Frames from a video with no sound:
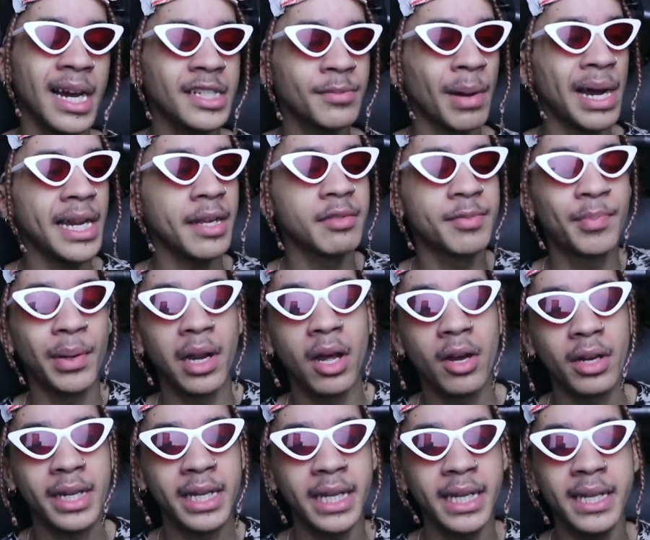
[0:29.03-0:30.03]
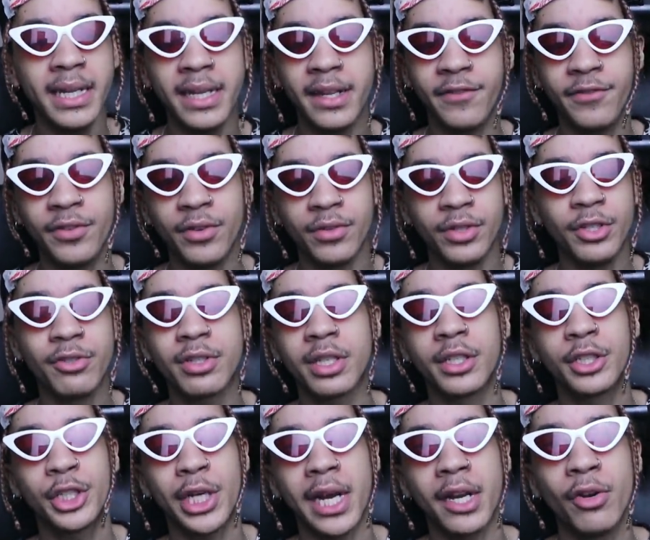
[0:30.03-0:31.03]
guys, my name's Balarke. If you're new to
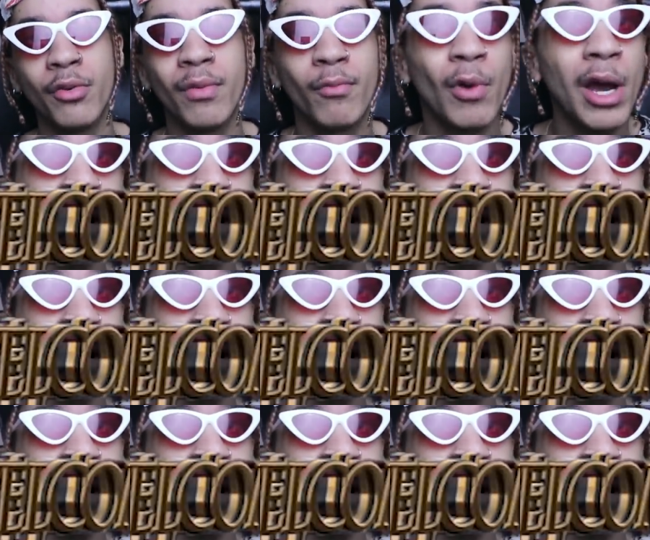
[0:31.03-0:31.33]
the channel,